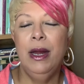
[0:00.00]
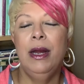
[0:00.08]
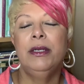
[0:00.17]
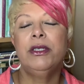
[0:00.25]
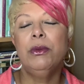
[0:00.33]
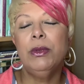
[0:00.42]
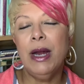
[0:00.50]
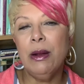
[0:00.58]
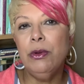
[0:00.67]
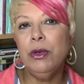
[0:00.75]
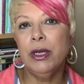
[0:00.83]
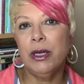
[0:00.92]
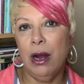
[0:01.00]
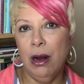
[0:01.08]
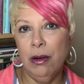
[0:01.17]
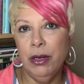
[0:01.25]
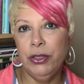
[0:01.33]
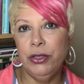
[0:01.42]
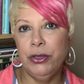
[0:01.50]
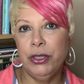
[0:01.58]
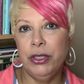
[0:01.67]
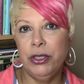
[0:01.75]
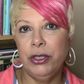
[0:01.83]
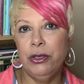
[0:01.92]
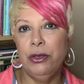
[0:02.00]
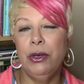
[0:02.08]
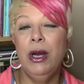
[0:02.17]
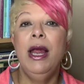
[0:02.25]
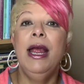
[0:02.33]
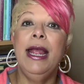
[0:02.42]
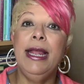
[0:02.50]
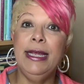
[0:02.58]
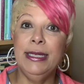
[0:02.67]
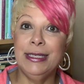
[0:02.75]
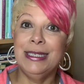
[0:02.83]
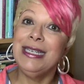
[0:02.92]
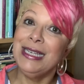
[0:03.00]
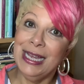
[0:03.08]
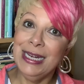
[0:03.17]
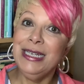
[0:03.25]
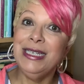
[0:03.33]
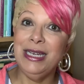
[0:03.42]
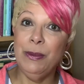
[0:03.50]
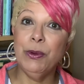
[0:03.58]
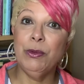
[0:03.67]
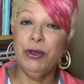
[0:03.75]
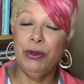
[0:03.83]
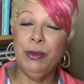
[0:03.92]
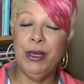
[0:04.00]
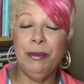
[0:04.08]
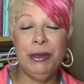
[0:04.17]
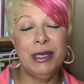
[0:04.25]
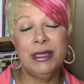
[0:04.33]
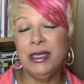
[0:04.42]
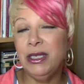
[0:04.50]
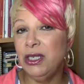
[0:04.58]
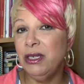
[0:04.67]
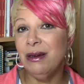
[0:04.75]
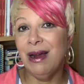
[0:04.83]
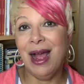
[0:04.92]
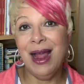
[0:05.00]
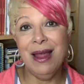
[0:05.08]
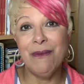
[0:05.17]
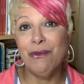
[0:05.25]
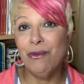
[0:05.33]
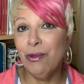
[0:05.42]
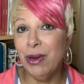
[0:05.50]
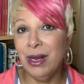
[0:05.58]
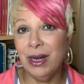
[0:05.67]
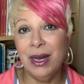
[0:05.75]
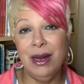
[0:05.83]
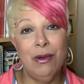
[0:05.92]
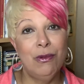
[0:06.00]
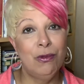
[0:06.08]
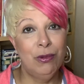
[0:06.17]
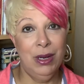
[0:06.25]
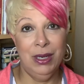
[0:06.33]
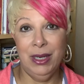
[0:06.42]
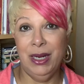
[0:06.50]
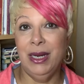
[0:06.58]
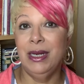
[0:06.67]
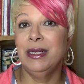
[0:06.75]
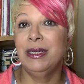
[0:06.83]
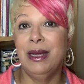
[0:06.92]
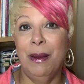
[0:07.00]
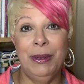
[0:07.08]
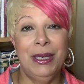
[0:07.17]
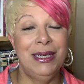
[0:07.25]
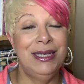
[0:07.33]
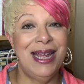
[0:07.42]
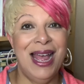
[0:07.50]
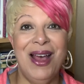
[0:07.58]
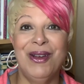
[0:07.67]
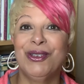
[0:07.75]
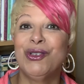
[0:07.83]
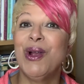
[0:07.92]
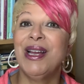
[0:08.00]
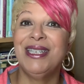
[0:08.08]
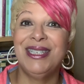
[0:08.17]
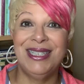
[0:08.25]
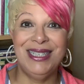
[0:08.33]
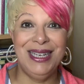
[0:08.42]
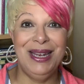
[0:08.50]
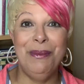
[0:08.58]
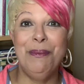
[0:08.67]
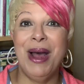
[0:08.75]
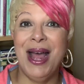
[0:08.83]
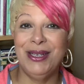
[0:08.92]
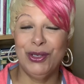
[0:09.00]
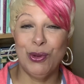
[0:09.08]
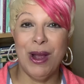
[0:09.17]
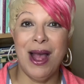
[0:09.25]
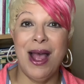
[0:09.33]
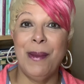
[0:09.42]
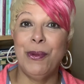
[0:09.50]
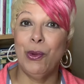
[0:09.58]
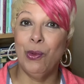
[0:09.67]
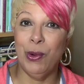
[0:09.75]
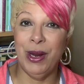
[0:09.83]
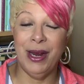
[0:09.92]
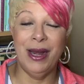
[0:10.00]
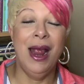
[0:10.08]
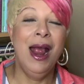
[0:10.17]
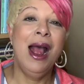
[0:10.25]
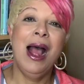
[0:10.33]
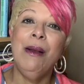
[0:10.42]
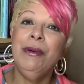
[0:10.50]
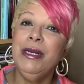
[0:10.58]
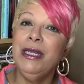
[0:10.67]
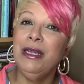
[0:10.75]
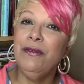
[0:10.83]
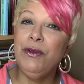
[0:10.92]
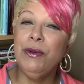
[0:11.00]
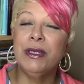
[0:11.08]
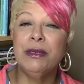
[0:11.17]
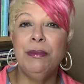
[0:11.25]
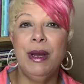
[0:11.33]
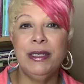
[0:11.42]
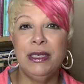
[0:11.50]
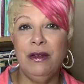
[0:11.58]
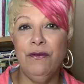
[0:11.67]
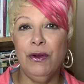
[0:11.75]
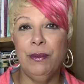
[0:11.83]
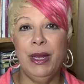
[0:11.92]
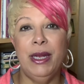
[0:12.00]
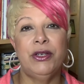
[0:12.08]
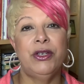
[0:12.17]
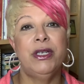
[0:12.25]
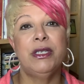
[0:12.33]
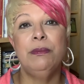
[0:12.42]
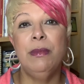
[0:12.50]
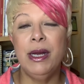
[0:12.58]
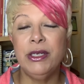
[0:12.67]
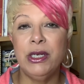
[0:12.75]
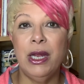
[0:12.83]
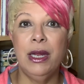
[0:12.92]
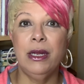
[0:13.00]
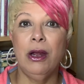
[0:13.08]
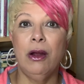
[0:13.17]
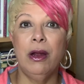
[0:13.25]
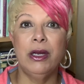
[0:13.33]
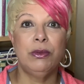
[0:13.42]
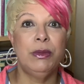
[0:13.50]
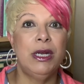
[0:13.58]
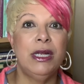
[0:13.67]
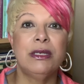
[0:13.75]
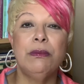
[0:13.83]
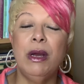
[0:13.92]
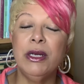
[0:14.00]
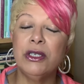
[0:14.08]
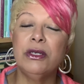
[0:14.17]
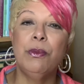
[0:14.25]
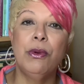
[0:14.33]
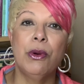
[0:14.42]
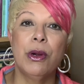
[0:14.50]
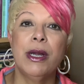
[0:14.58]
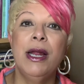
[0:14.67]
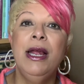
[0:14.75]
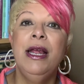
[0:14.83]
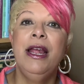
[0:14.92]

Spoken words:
And so what I will encourage you to do is to get in deeper with me, because this year I am really, really doubling down, trying to see my tribe win. I want to give you as much information, as much encouragement, as much support